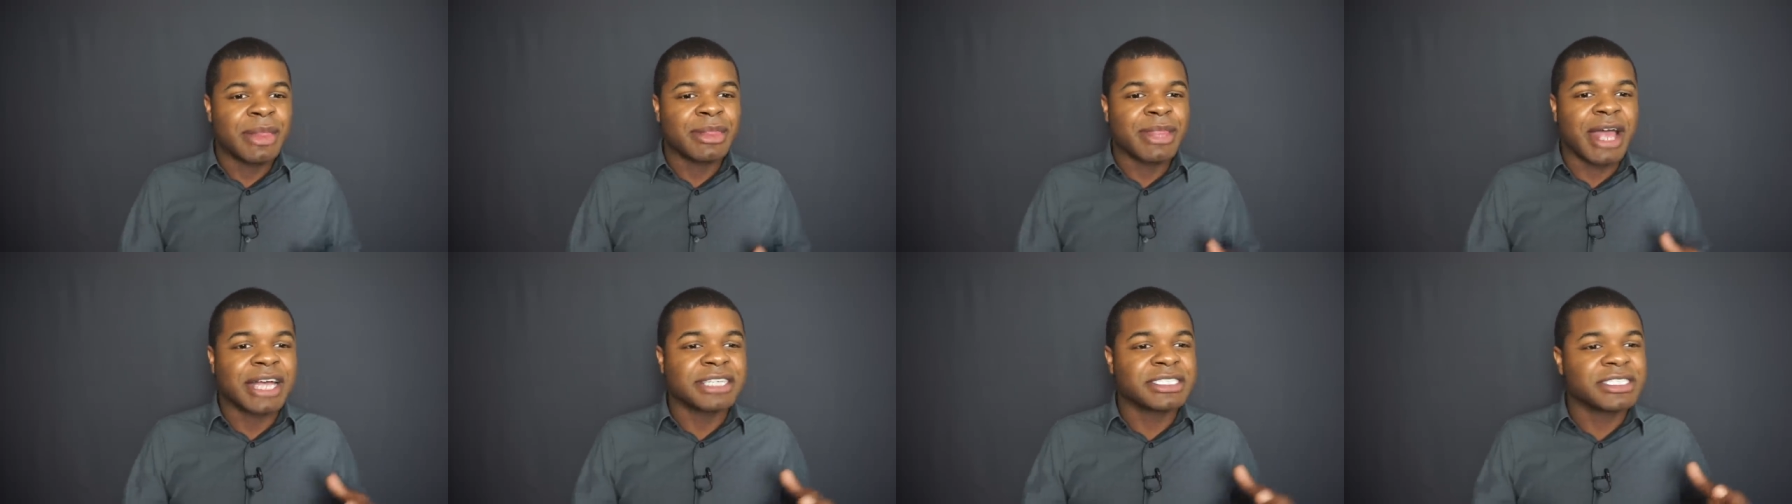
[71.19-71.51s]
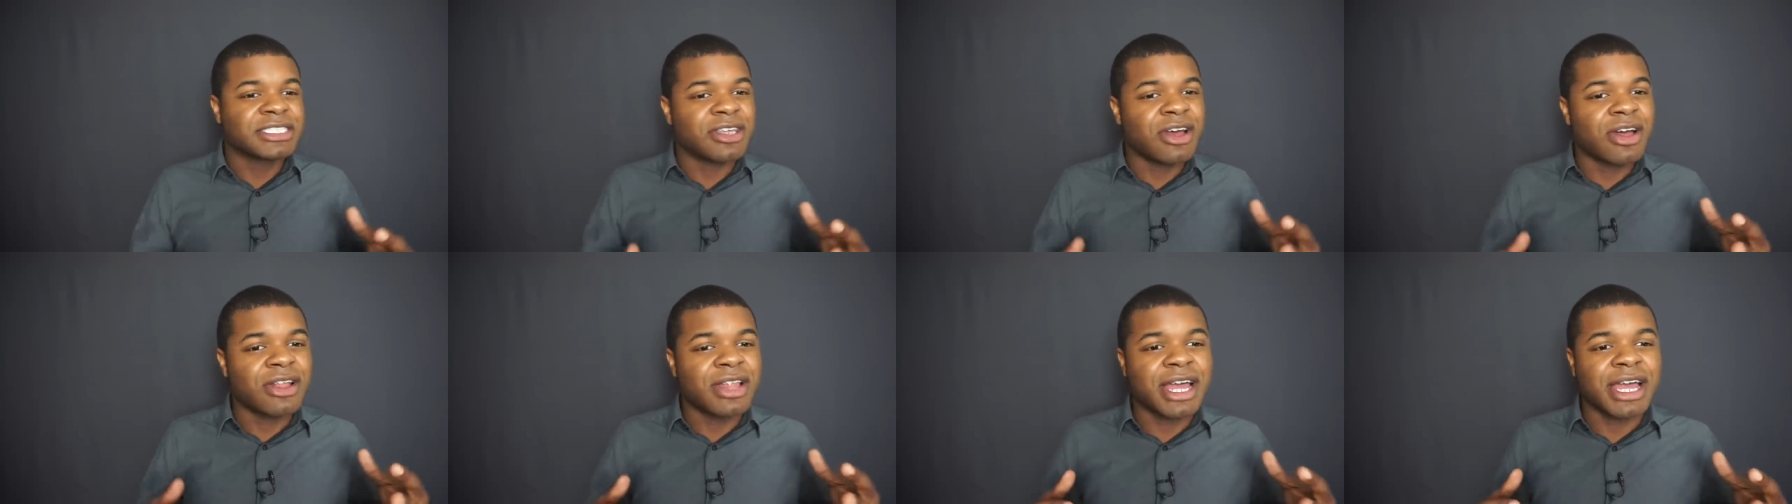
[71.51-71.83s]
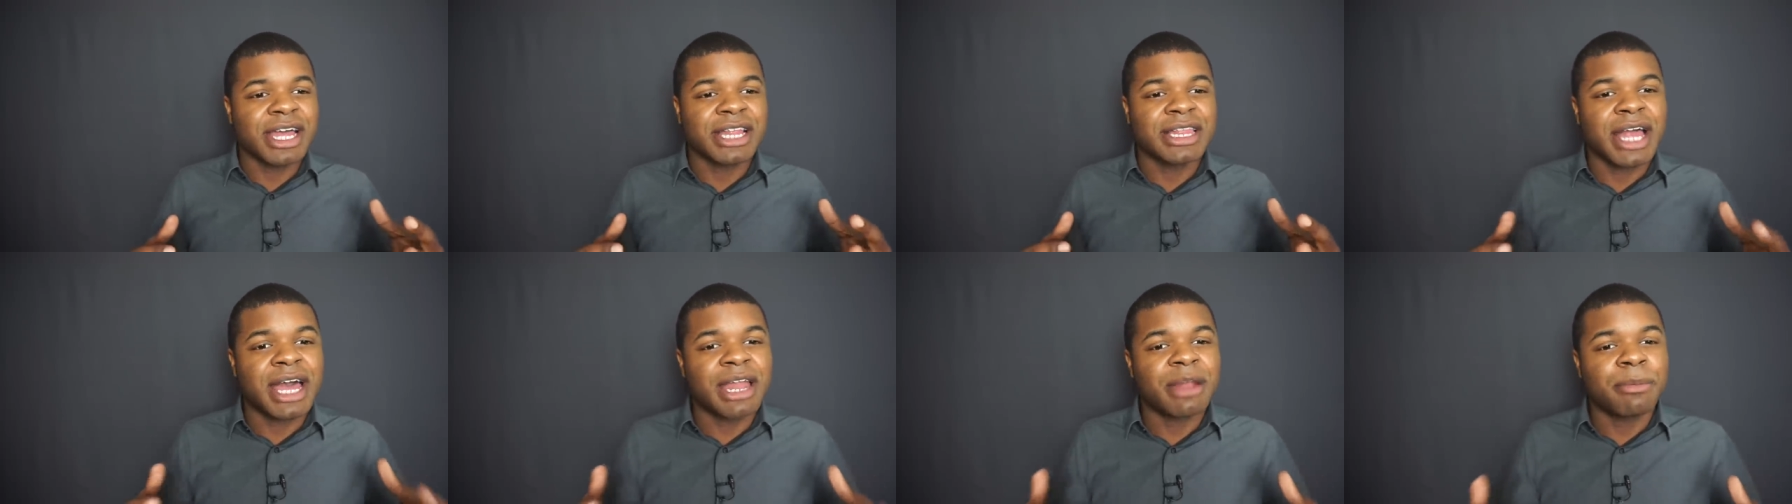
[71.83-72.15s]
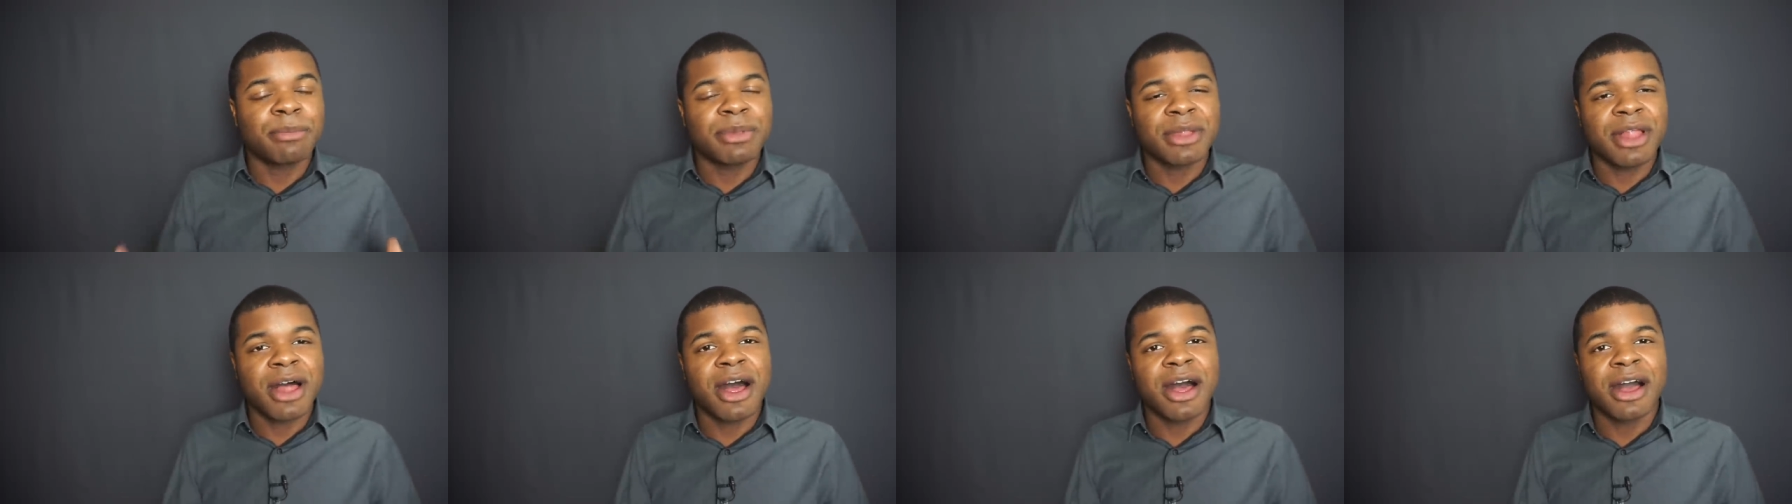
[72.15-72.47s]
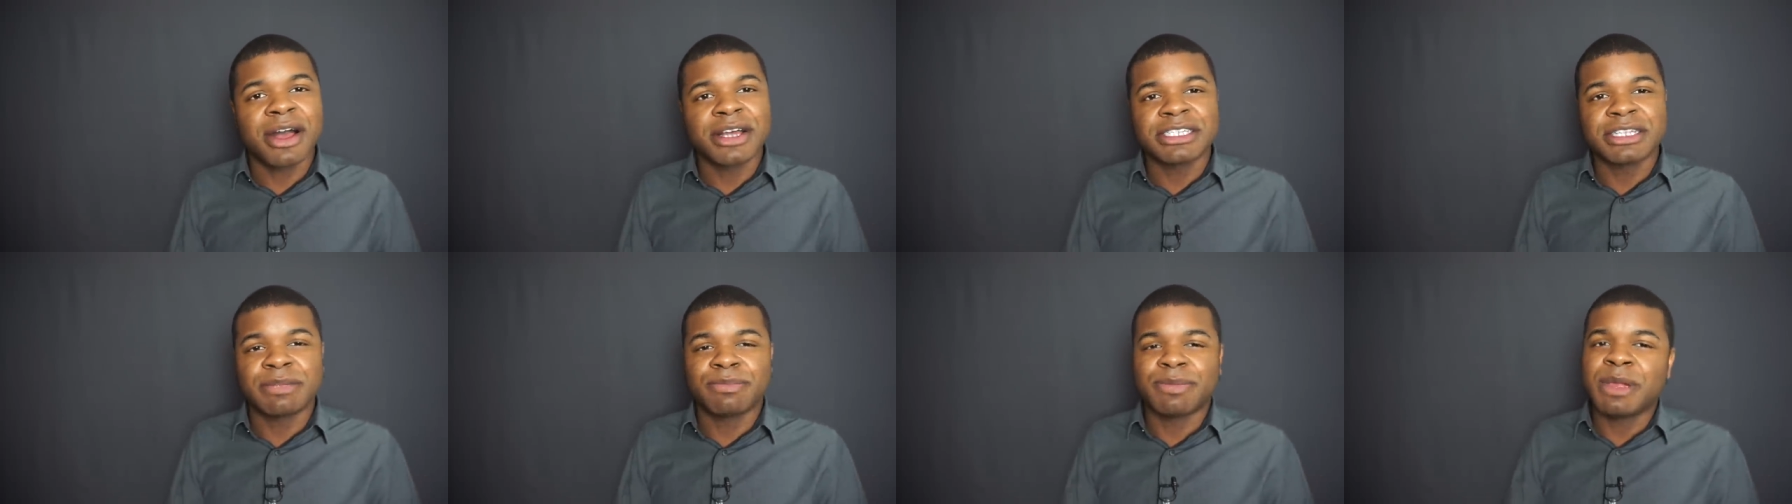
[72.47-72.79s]
I saw like a lot of
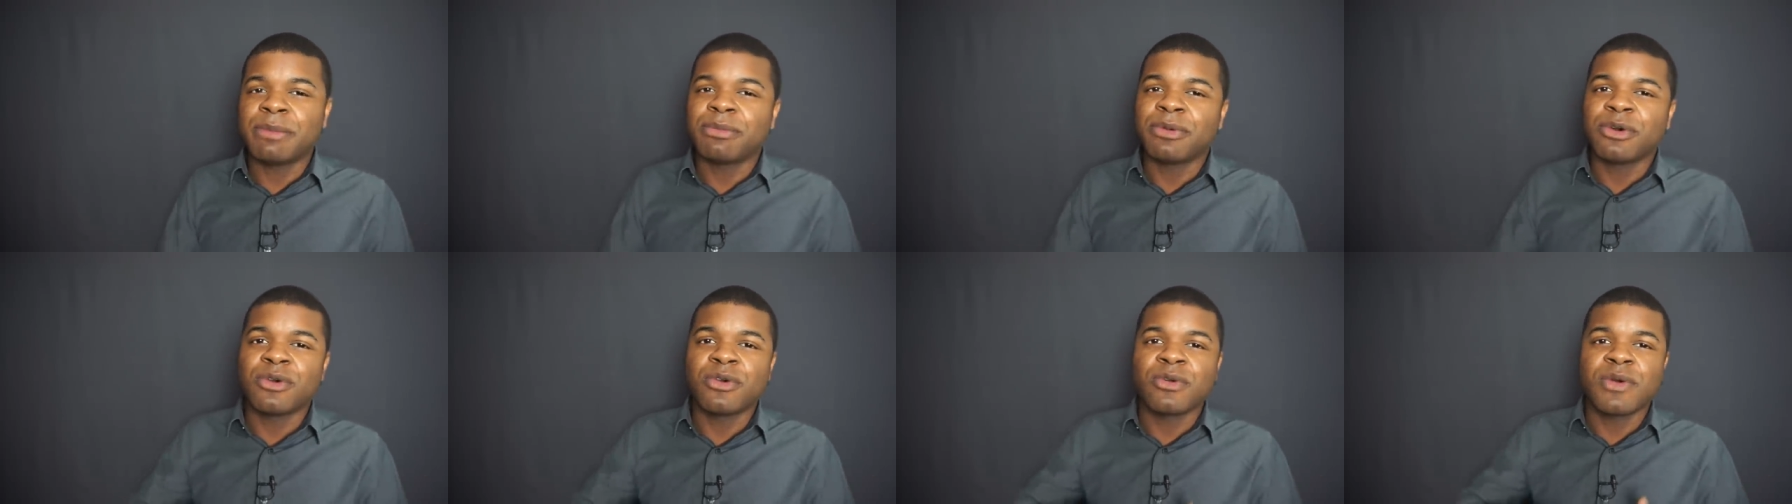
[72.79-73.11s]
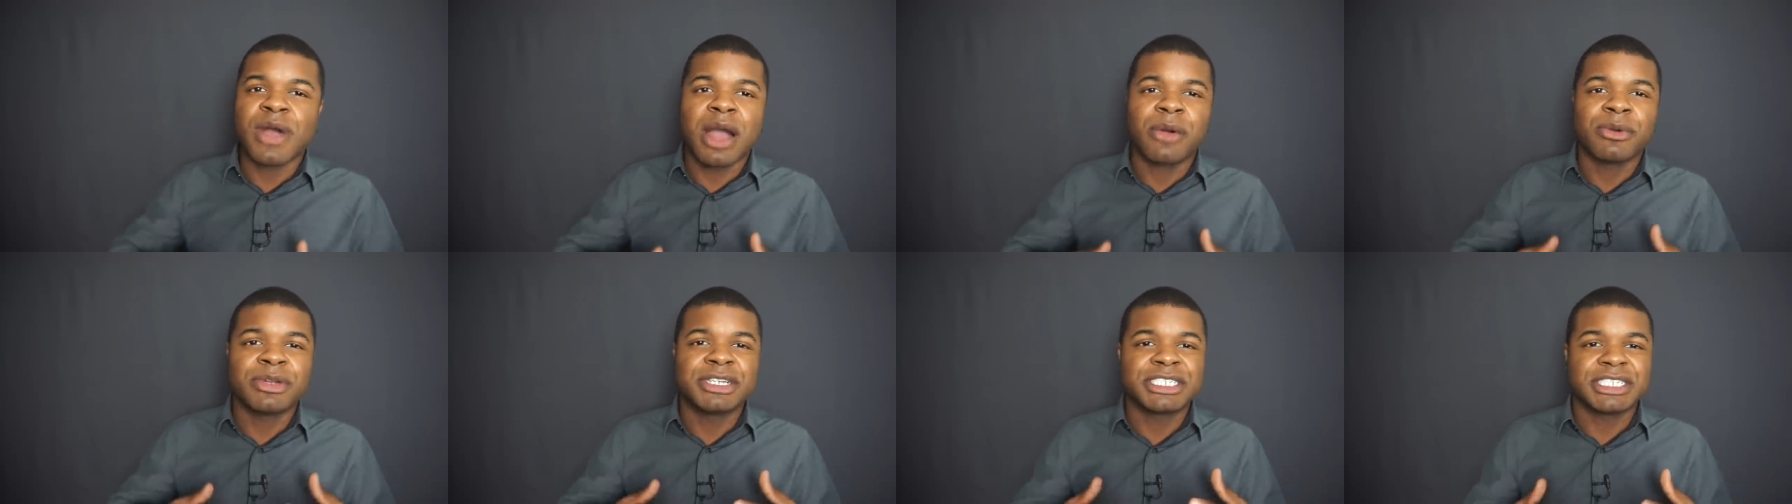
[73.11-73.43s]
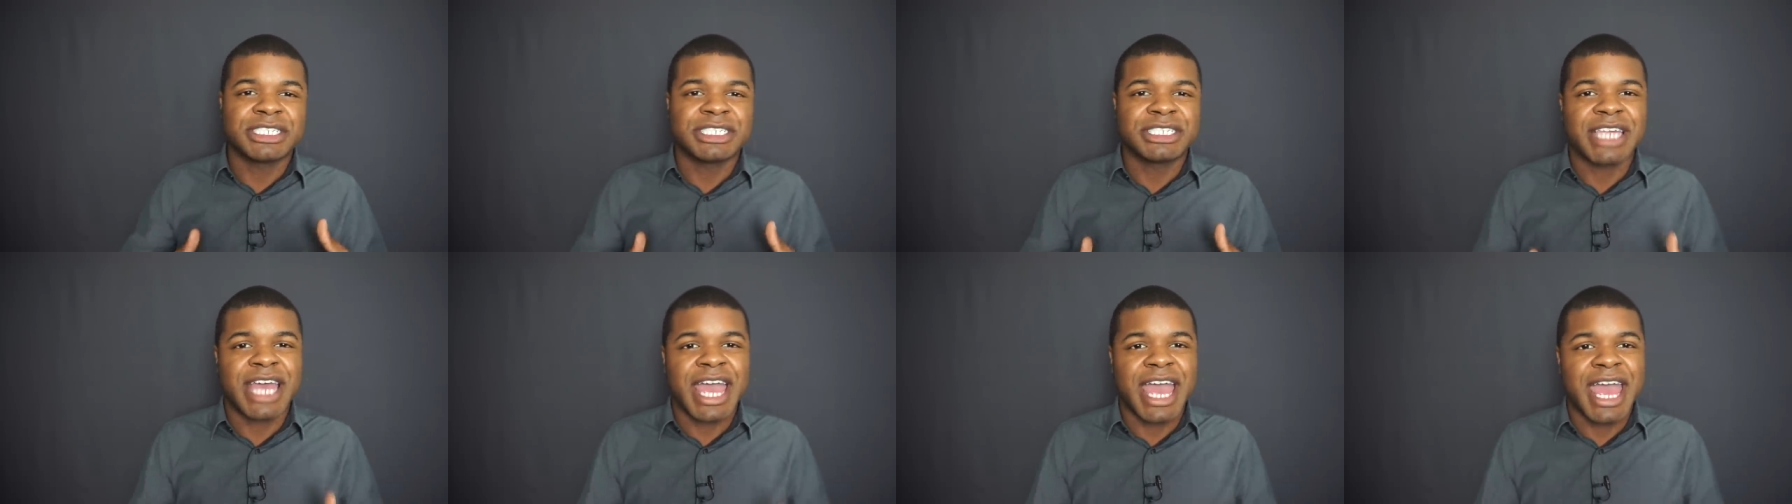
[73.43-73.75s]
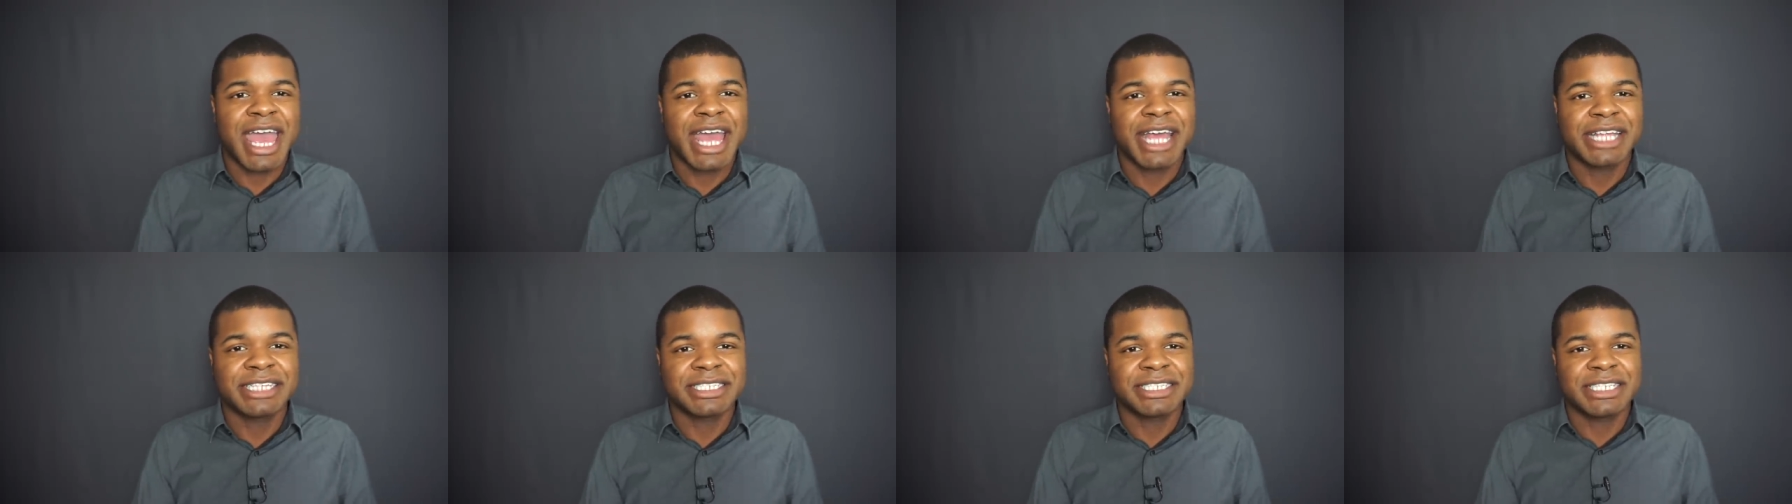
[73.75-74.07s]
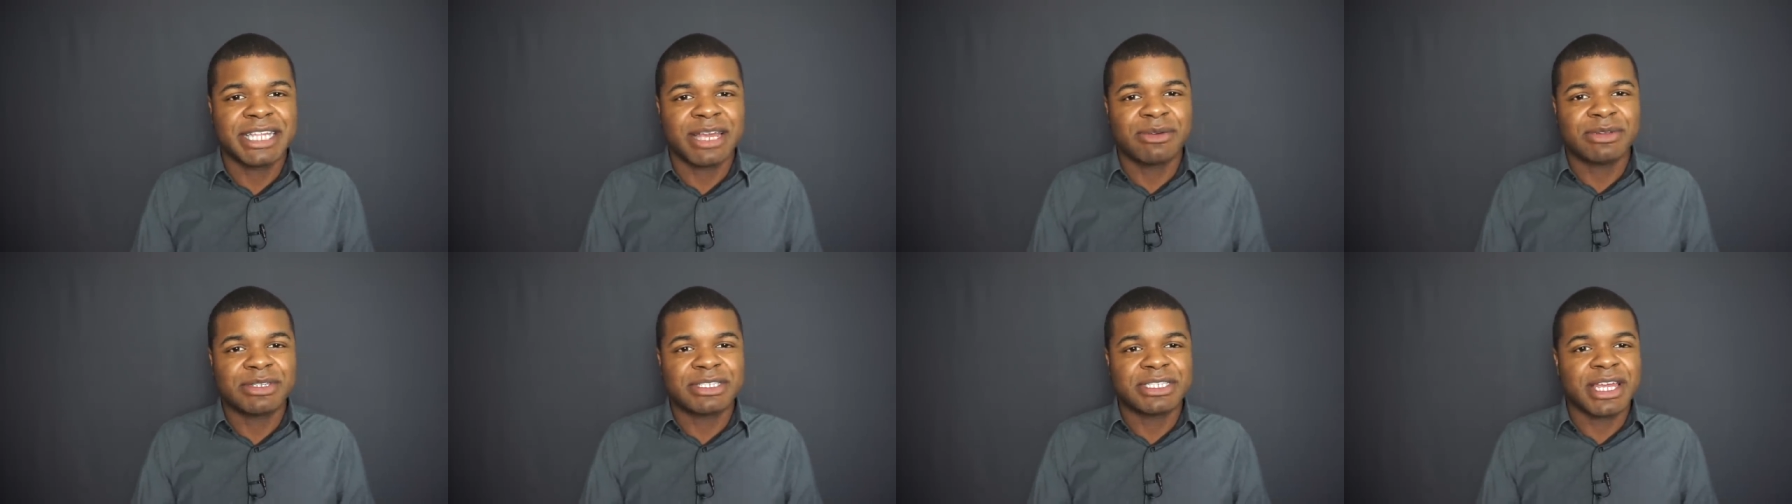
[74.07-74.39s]
blogs and people who I would just ask,
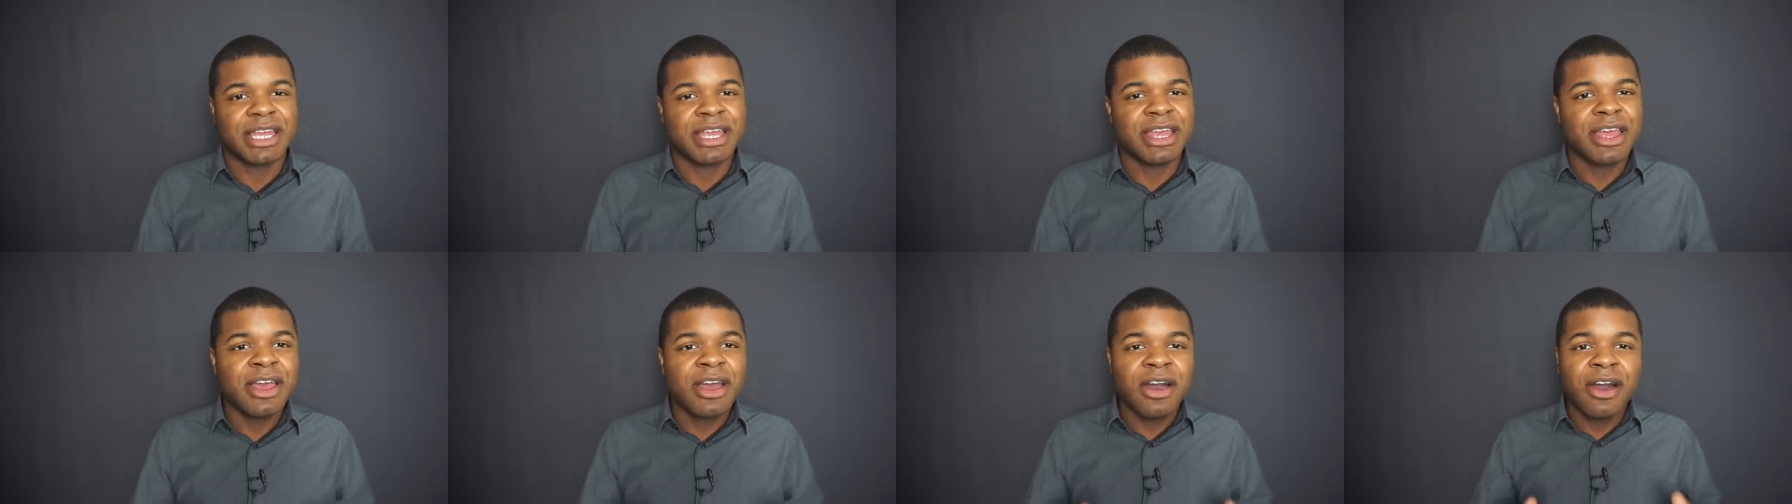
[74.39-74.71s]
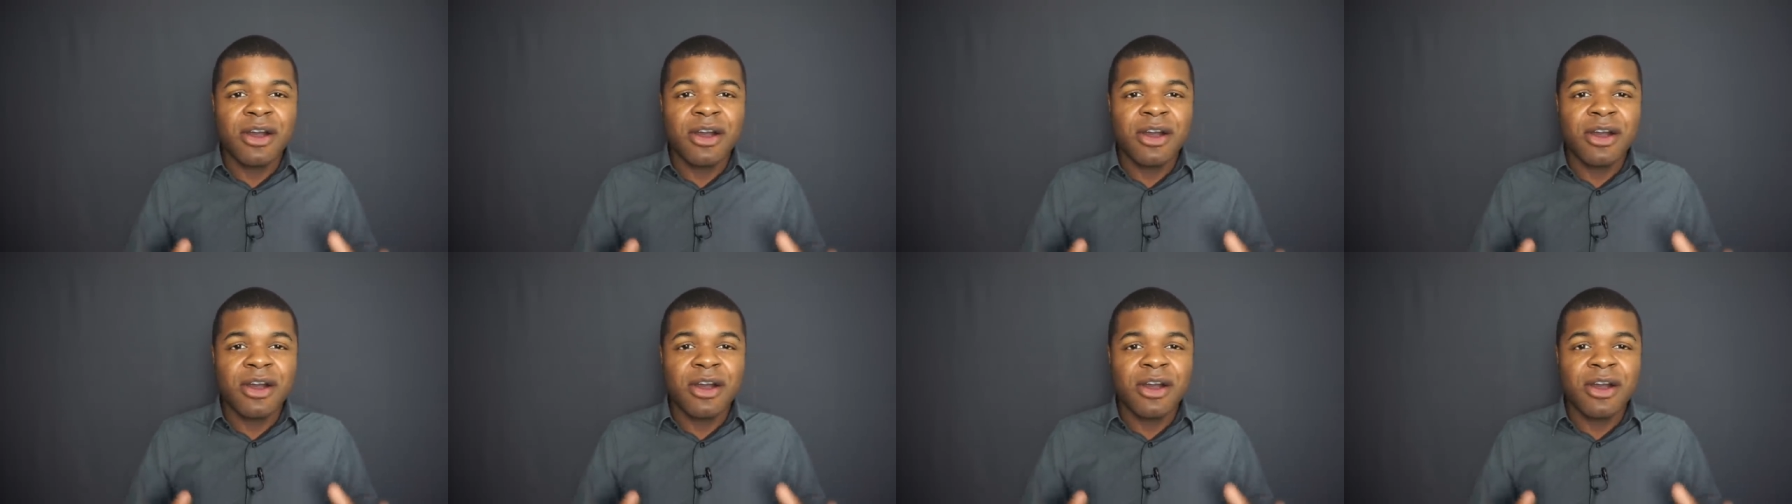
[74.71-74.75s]
they would say,